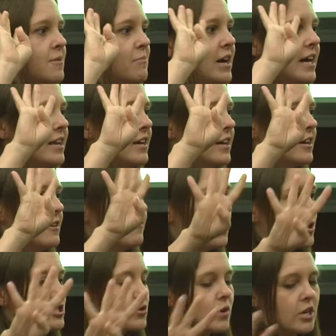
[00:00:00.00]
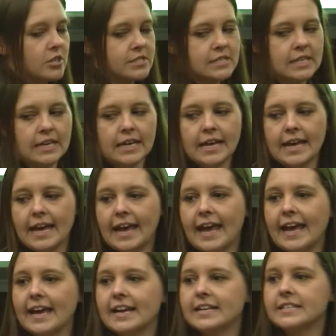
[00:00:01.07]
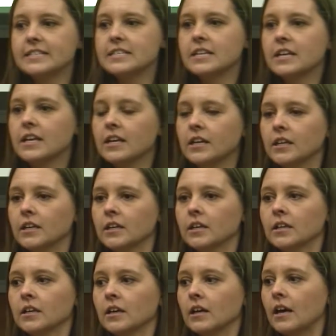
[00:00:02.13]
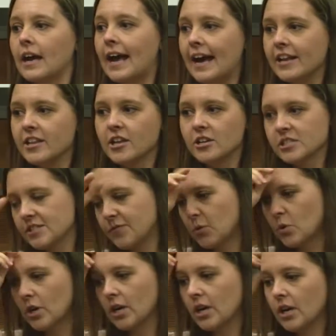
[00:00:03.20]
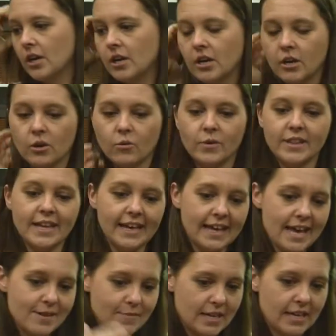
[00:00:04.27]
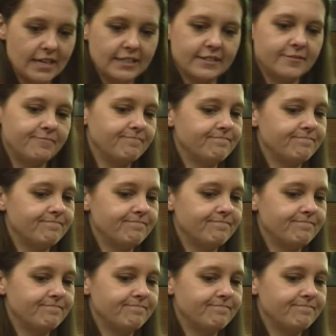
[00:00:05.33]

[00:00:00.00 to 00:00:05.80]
But four squirrels. And out of those four, when they came in,